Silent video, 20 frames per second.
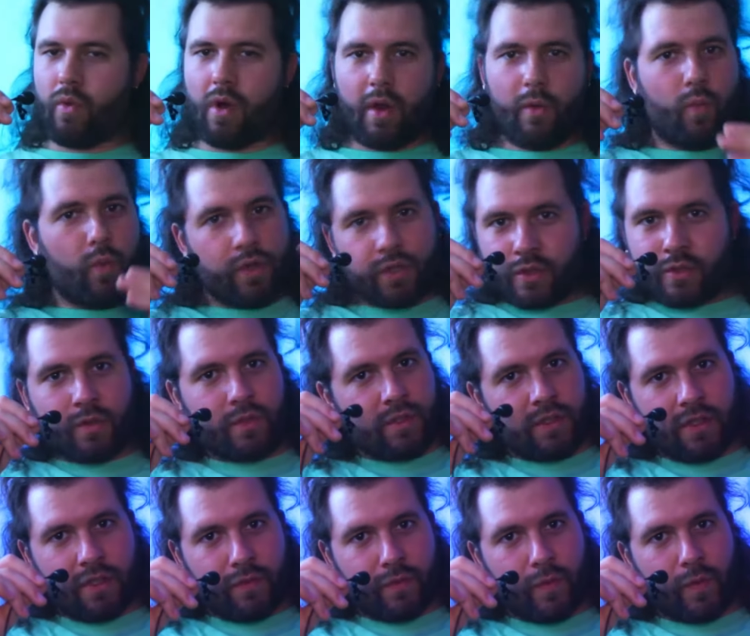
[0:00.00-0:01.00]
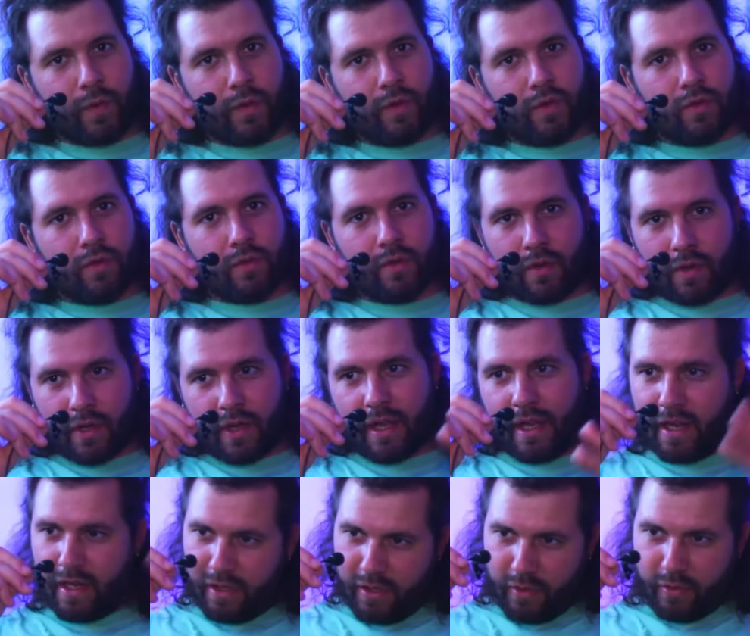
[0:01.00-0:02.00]
One was during the food tour,
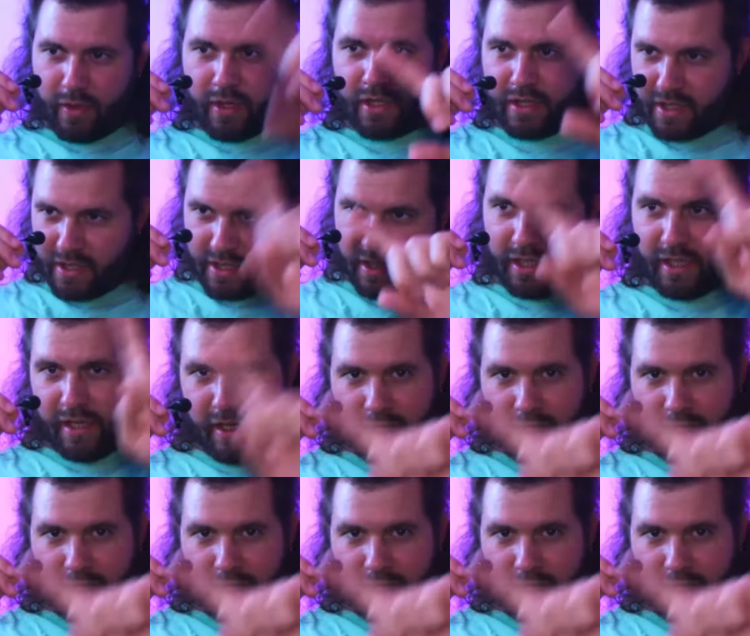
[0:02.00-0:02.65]
and you can see